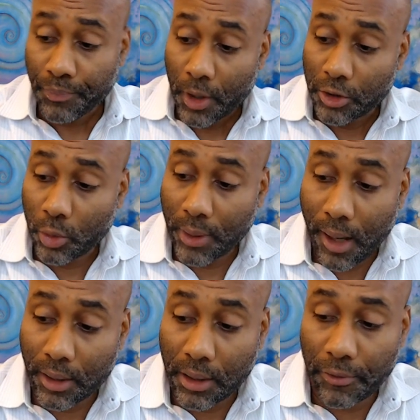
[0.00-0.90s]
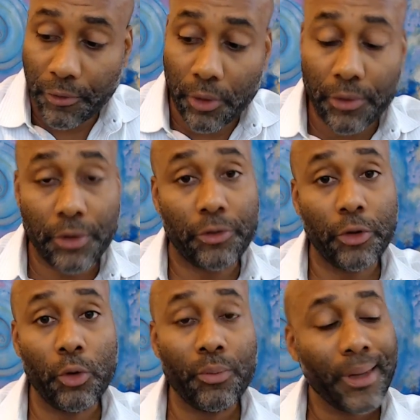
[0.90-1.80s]
So without any further
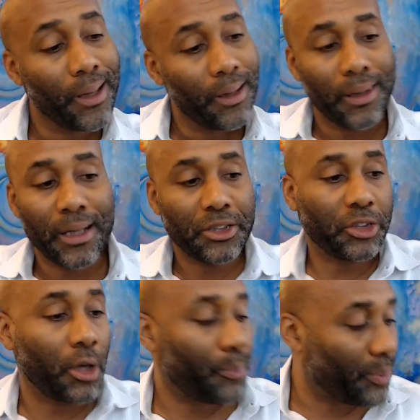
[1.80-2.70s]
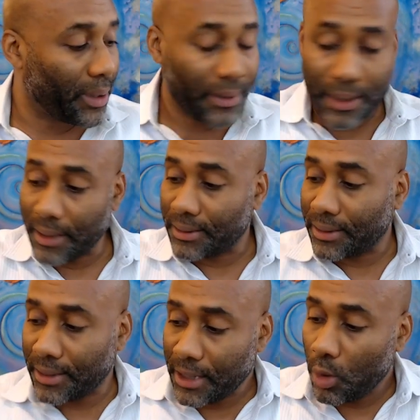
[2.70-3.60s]
ado, let's jump in and
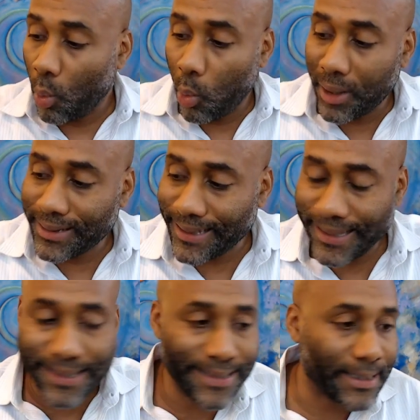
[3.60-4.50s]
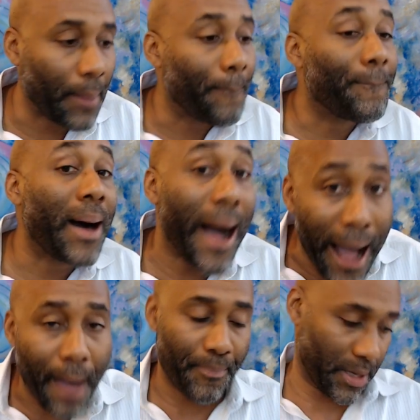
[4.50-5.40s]
see what is
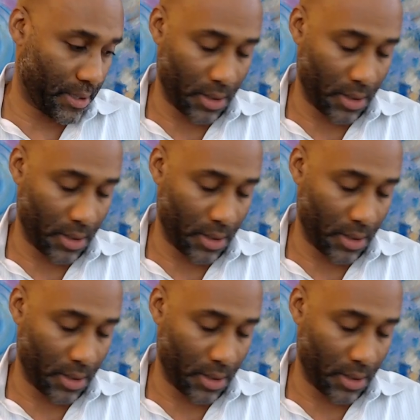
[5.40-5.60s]
popping.